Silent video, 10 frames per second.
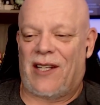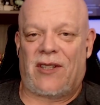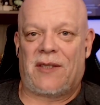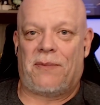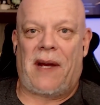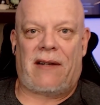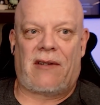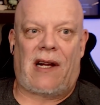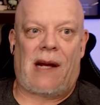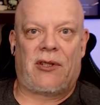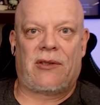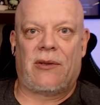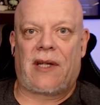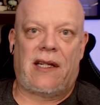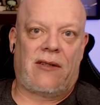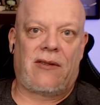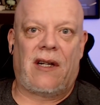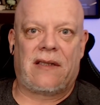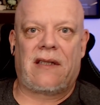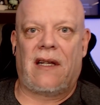you can't trust bank robbers, who can you
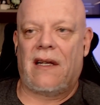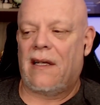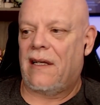trust?